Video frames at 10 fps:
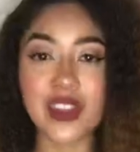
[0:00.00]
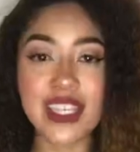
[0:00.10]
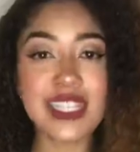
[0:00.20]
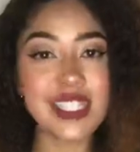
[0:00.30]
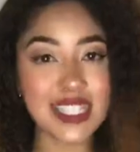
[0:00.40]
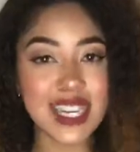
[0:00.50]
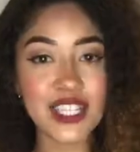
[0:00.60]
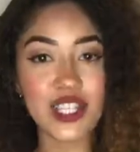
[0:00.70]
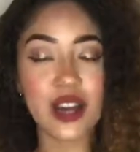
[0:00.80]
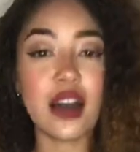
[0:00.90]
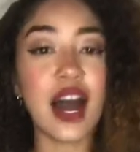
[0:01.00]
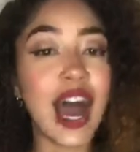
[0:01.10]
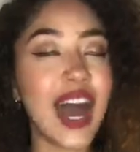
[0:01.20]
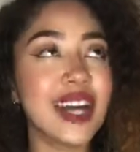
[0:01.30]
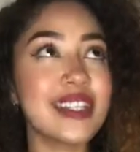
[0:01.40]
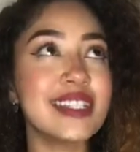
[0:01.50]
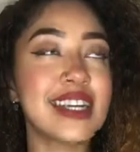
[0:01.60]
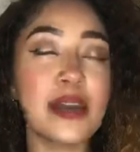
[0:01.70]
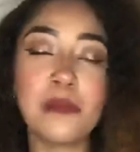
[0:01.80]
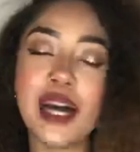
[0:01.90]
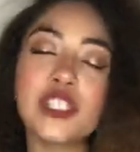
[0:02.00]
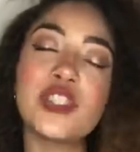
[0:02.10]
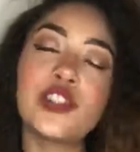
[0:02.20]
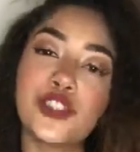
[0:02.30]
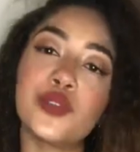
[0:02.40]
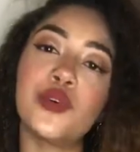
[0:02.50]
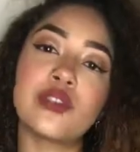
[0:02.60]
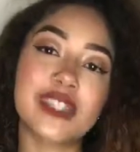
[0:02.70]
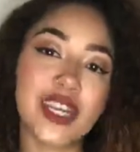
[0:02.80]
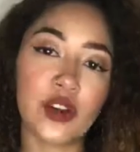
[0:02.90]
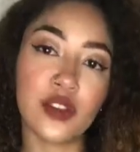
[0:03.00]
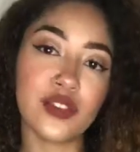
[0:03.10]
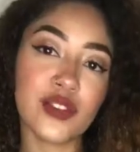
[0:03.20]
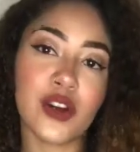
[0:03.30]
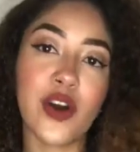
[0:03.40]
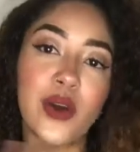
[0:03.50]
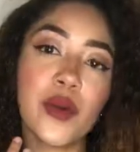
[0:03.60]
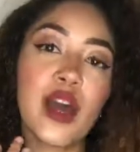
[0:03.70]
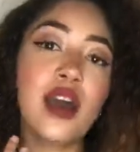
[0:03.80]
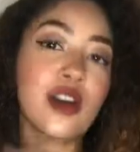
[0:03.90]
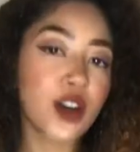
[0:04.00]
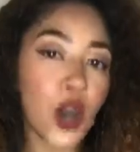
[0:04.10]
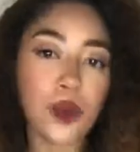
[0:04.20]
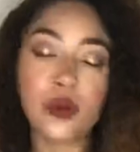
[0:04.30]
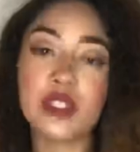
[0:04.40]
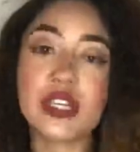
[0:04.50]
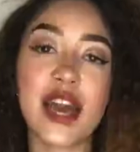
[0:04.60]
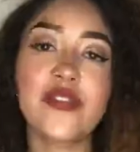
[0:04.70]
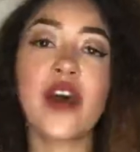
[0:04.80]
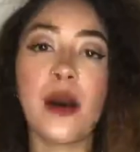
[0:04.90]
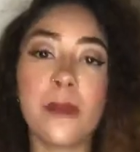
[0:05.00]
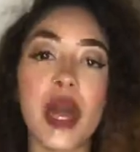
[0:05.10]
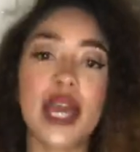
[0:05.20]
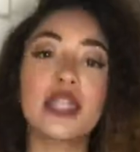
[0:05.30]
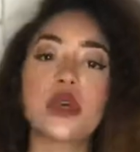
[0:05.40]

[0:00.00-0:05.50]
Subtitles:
this is a t-shirt and it matches the shorts dead on, so co-ord together, amaze.